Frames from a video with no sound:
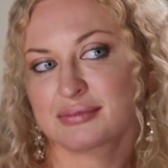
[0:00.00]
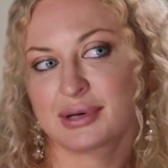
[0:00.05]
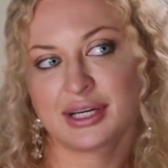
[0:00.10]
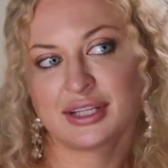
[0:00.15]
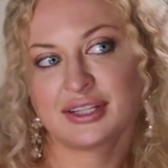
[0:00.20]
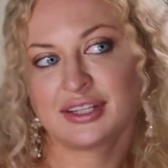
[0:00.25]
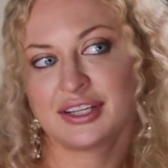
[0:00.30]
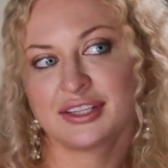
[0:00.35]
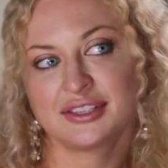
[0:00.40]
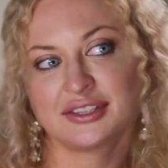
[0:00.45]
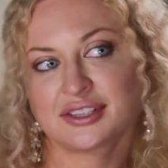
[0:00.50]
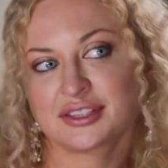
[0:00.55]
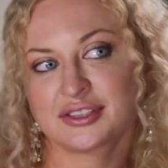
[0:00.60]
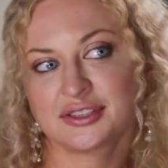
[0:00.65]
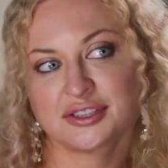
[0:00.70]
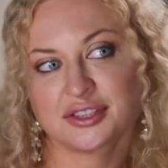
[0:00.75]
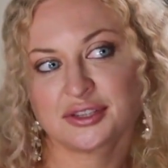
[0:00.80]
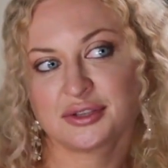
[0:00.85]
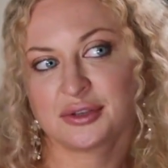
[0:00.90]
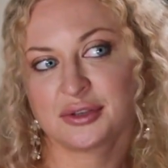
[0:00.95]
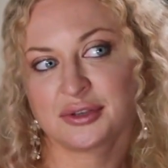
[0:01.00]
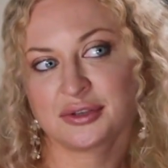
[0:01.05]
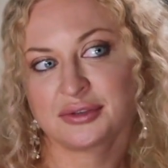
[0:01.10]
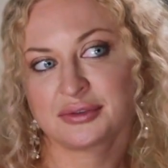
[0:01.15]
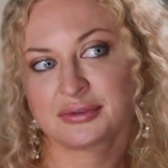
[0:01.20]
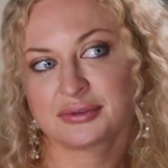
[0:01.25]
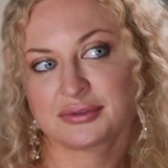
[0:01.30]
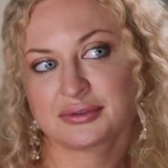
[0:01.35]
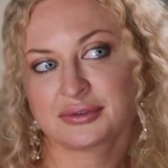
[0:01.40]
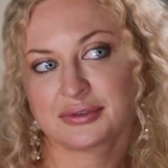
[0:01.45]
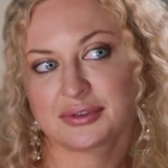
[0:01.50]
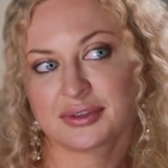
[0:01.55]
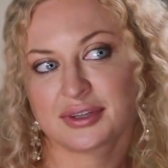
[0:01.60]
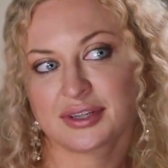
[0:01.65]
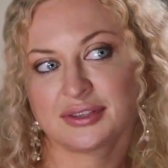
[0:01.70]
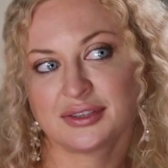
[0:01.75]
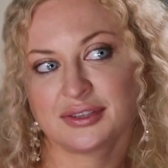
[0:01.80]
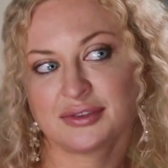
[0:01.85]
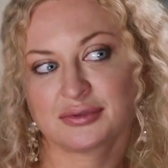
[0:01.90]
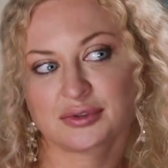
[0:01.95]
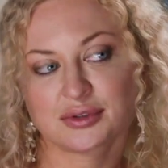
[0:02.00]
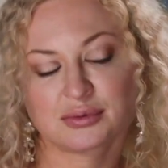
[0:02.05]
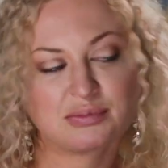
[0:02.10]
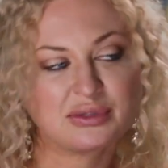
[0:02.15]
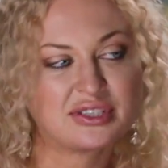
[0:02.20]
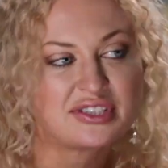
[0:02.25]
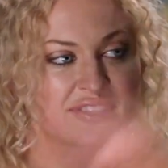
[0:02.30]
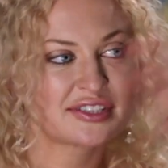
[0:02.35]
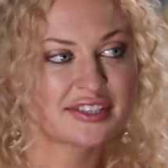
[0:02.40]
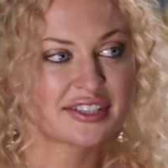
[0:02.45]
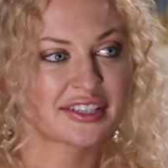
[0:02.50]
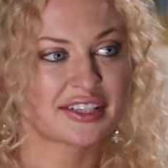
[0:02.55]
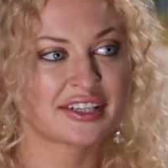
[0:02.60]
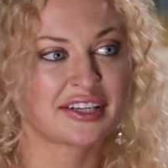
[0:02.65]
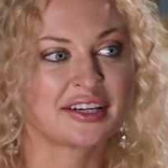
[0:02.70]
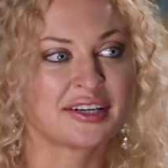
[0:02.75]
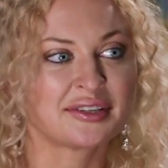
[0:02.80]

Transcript: man entered the door and it was beasts